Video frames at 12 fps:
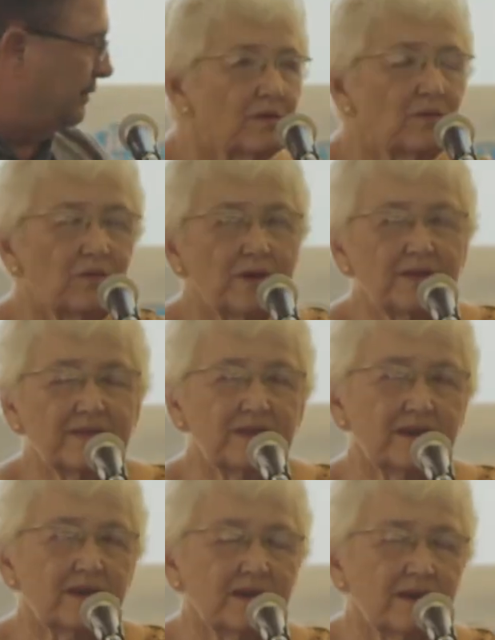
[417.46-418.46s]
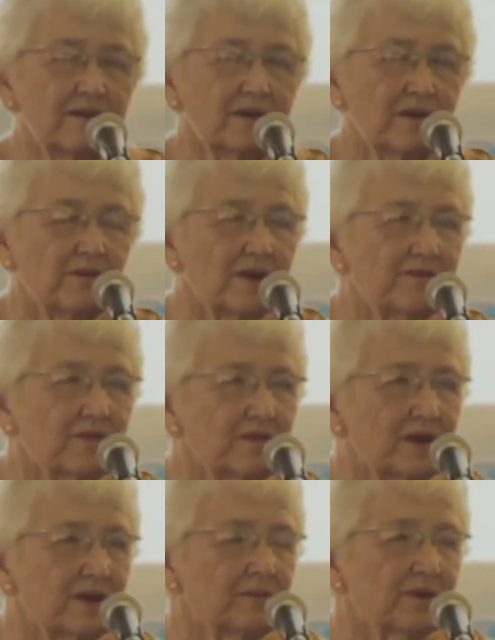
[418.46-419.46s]
With the
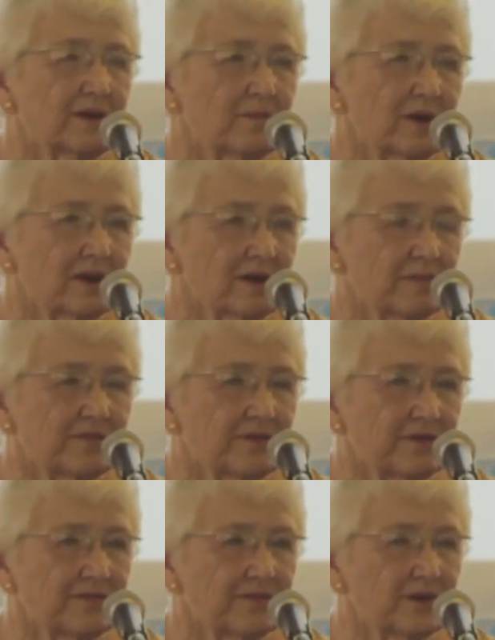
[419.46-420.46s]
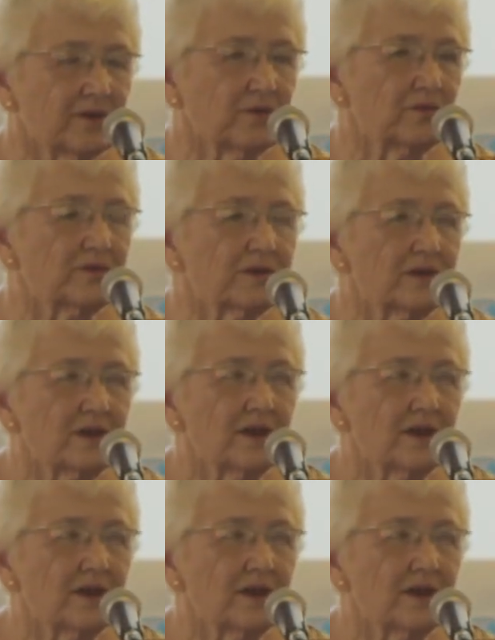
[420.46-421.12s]
referendum coming up for a vote,